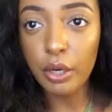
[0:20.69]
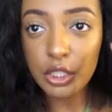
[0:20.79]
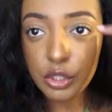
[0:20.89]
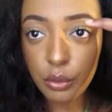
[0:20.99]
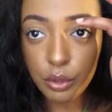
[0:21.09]
where I
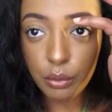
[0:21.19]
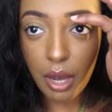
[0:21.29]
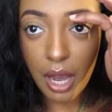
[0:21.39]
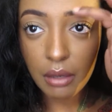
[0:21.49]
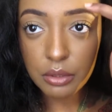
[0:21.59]
show you
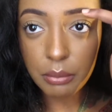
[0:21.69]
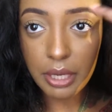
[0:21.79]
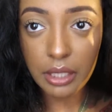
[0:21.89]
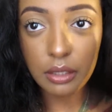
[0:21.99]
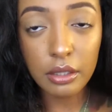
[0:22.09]
how to
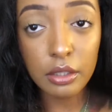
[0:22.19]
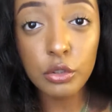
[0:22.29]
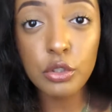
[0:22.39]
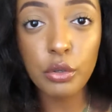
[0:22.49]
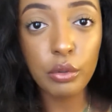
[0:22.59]
make
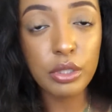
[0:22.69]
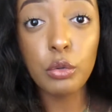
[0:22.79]
little strokes.